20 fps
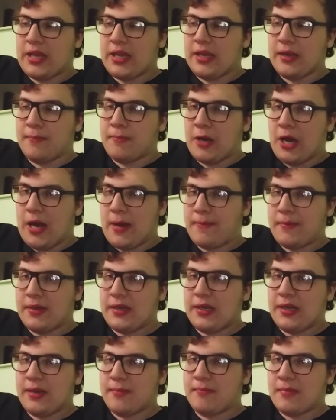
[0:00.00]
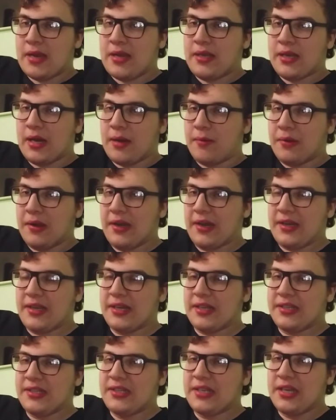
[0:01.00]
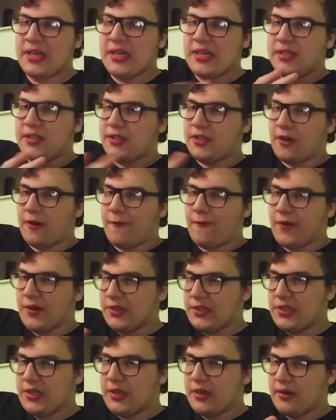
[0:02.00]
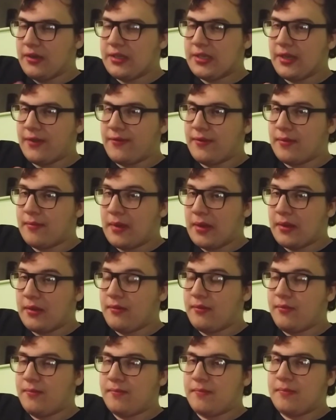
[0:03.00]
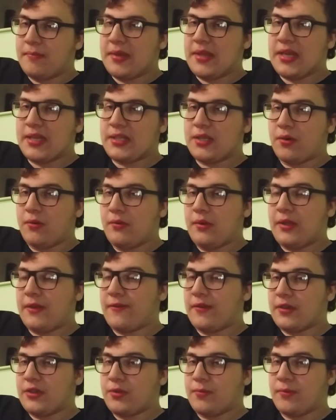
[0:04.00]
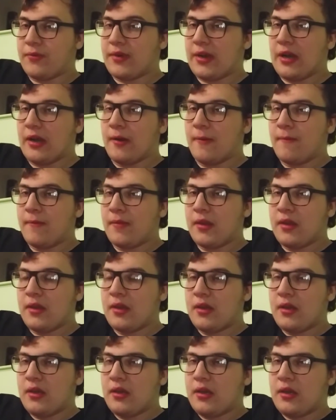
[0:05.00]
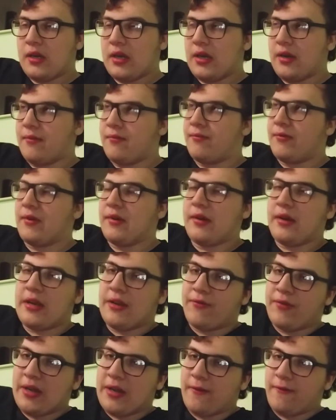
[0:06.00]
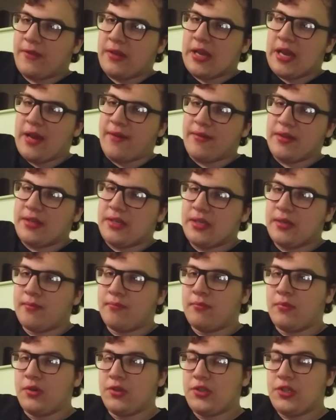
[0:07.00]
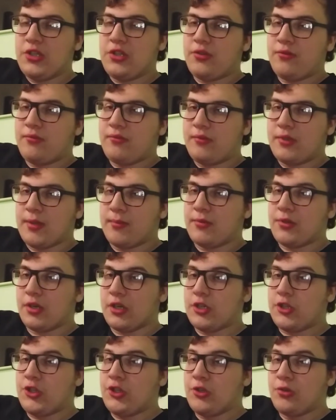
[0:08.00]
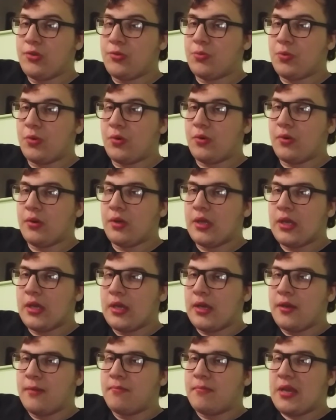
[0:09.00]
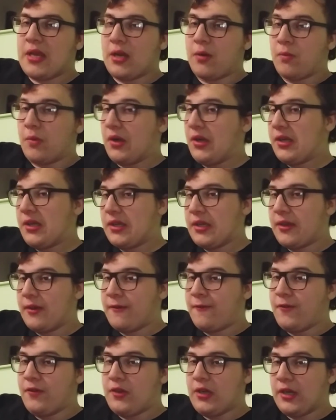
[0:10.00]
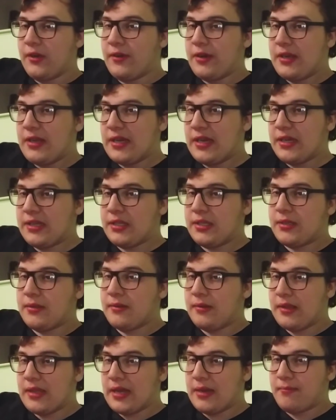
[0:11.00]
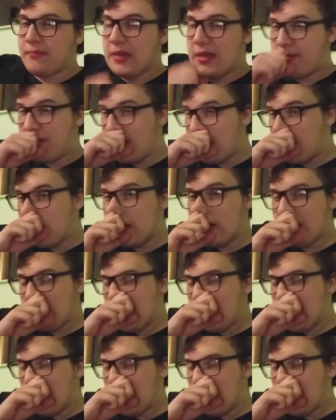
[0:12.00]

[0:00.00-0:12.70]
Pop on your hand might not work because it's all fuzzy and stuff. And it might, but that's only if it's super rare, or rare if they have it. Mostly some sort of juice will make it work. Food coloring, yes, that maybe, but